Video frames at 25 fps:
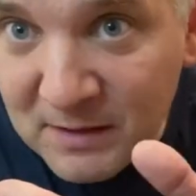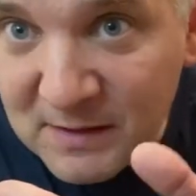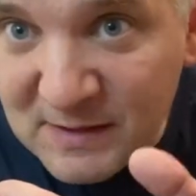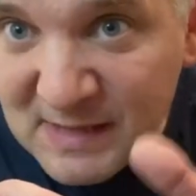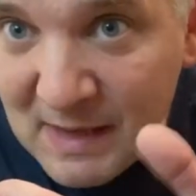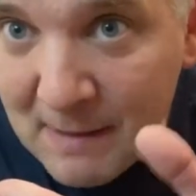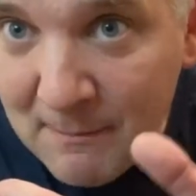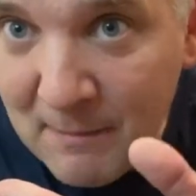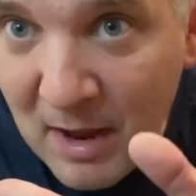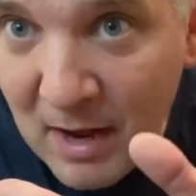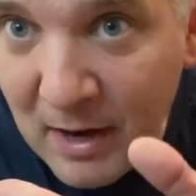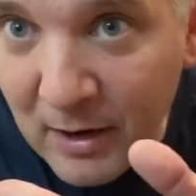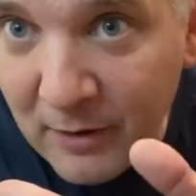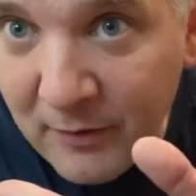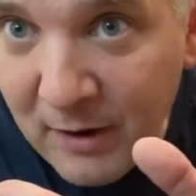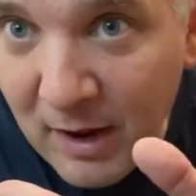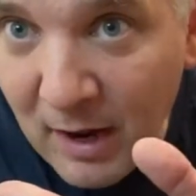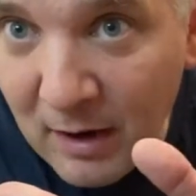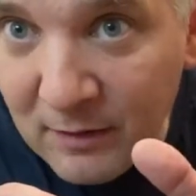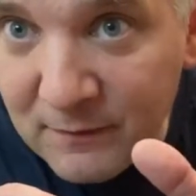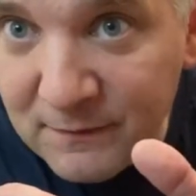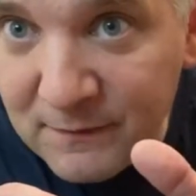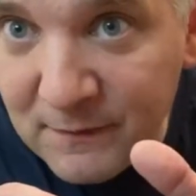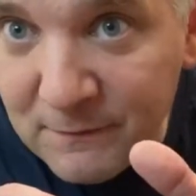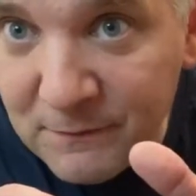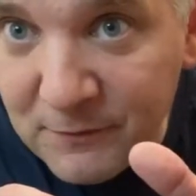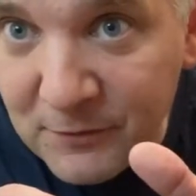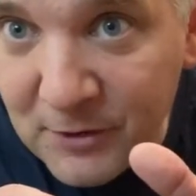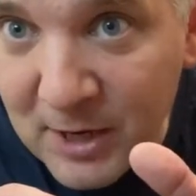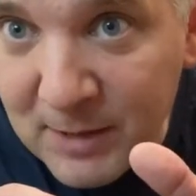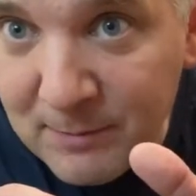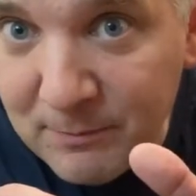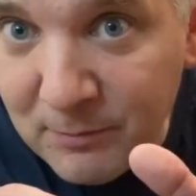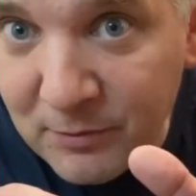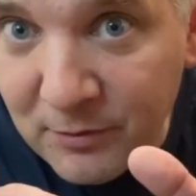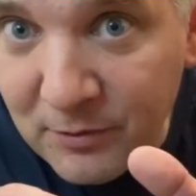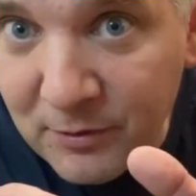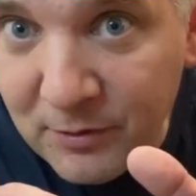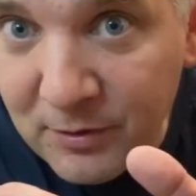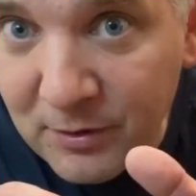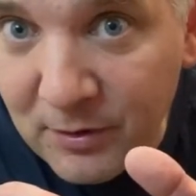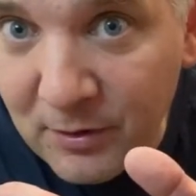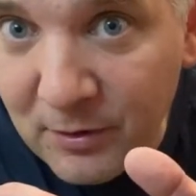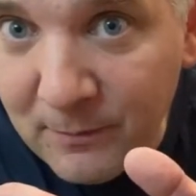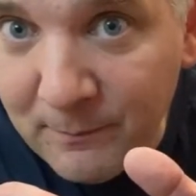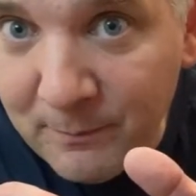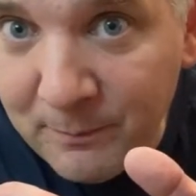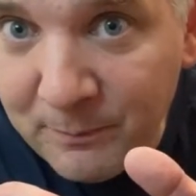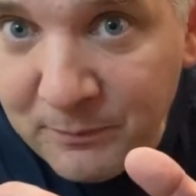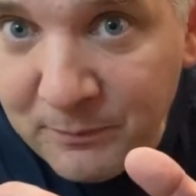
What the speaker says: the same area of the fretboard.